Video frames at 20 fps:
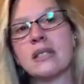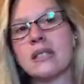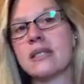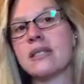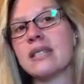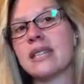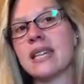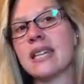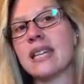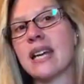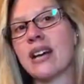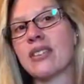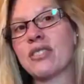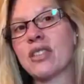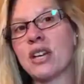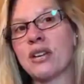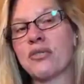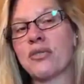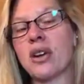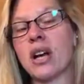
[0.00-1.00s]
the seed out
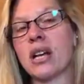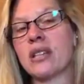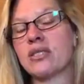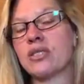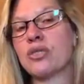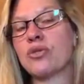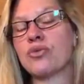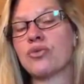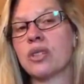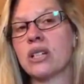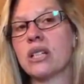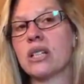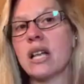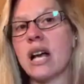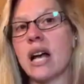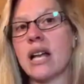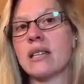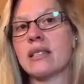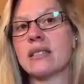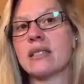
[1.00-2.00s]
there for us to
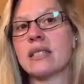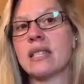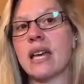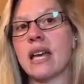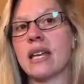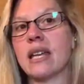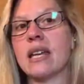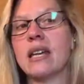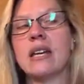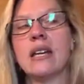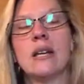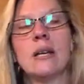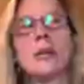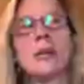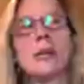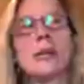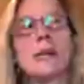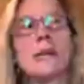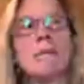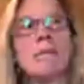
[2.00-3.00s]
realize that
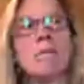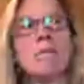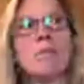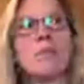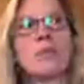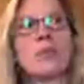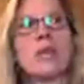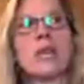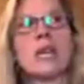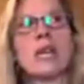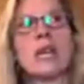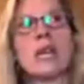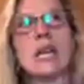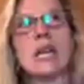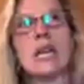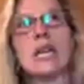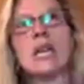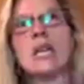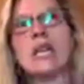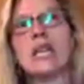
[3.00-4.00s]

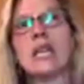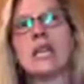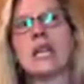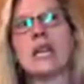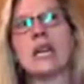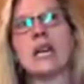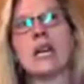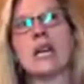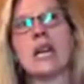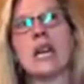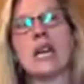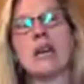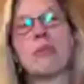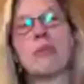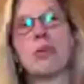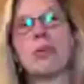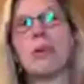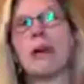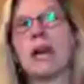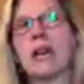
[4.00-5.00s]
in a
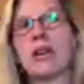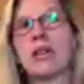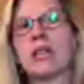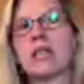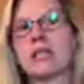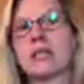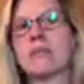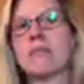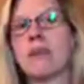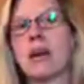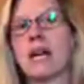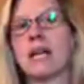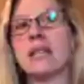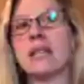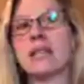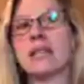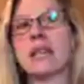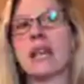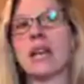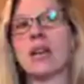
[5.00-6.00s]
preparedness
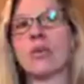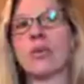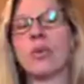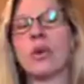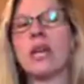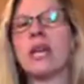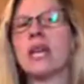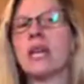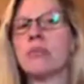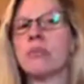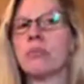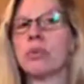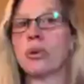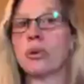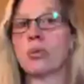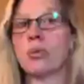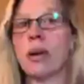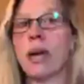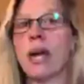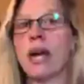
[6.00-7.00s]
mindset, we can
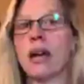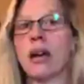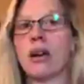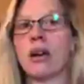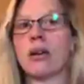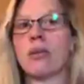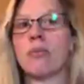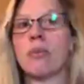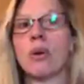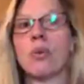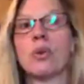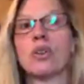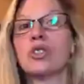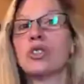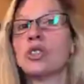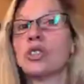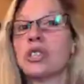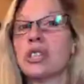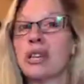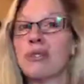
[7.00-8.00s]
prepare, but we
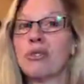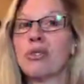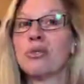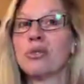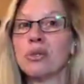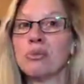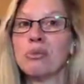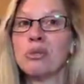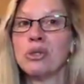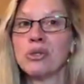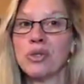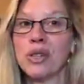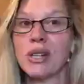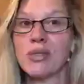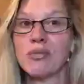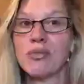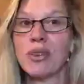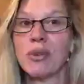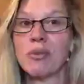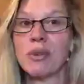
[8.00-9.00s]
should never remove
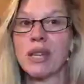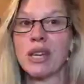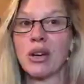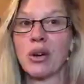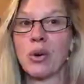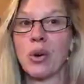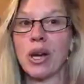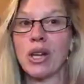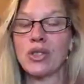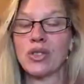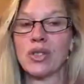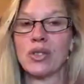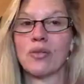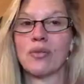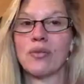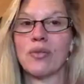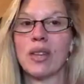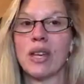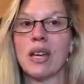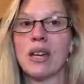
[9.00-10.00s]
him from the equation.
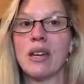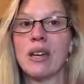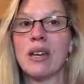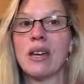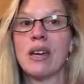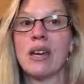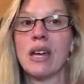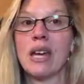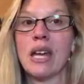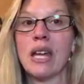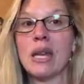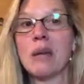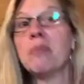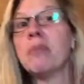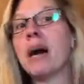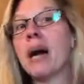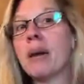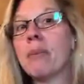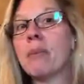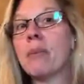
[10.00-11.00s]
And in
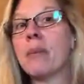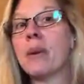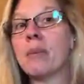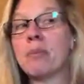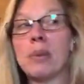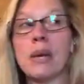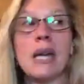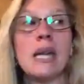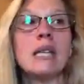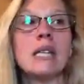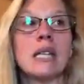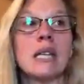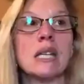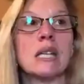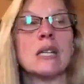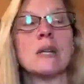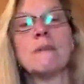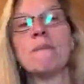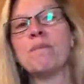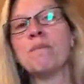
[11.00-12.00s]
my
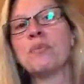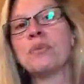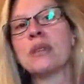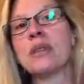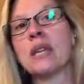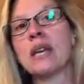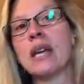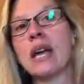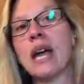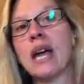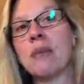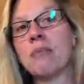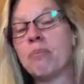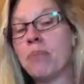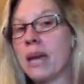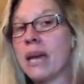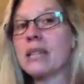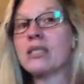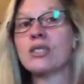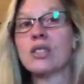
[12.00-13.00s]
opinion, and
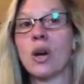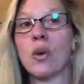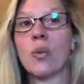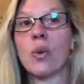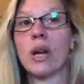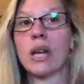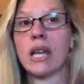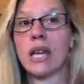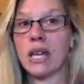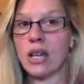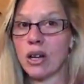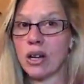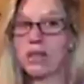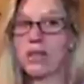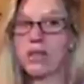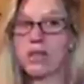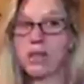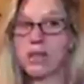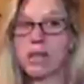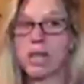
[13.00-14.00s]
based on what he
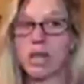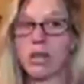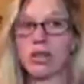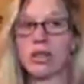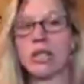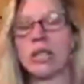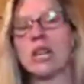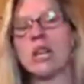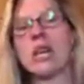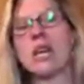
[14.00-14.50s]
also shares,